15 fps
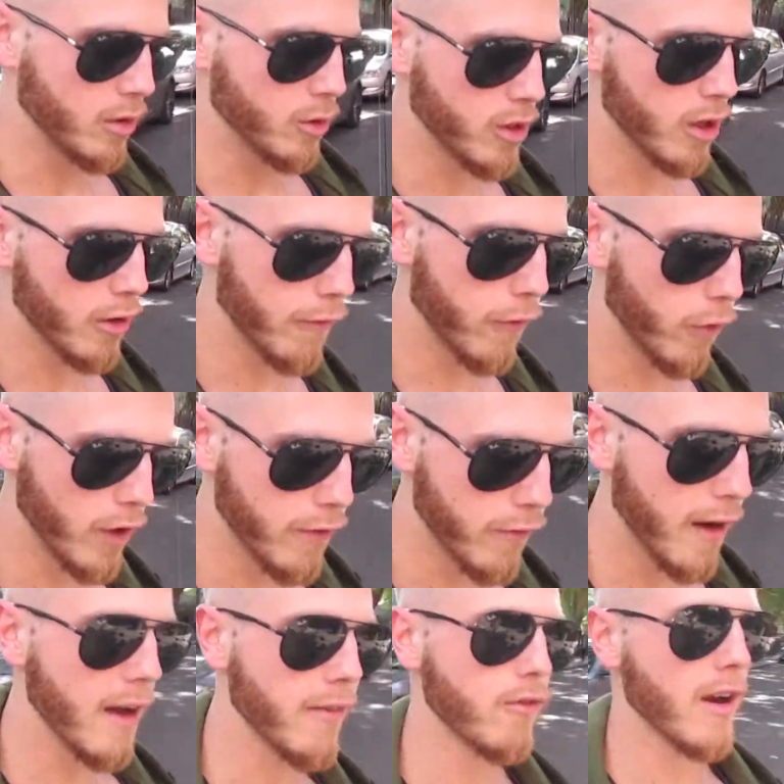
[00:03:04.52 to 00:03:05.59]
There was over
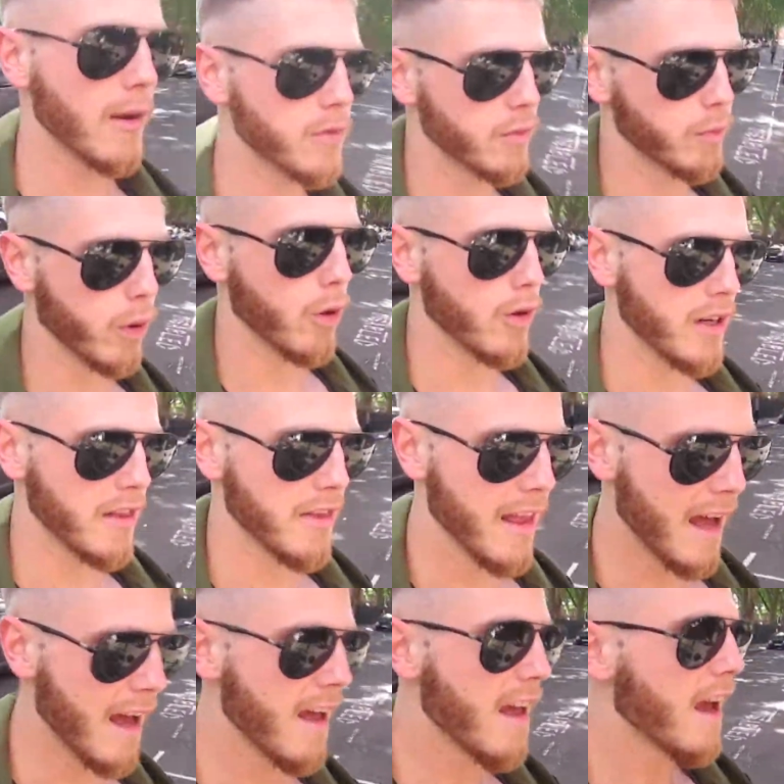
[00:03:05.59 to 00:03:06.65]
45 grams of protein in
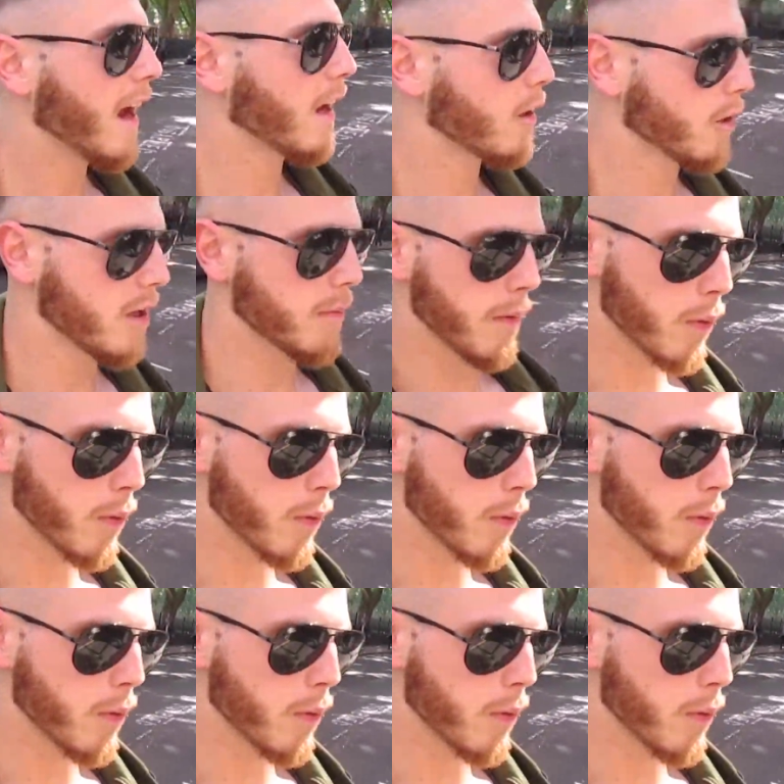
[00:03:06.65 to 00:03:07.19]
that. And I would hit my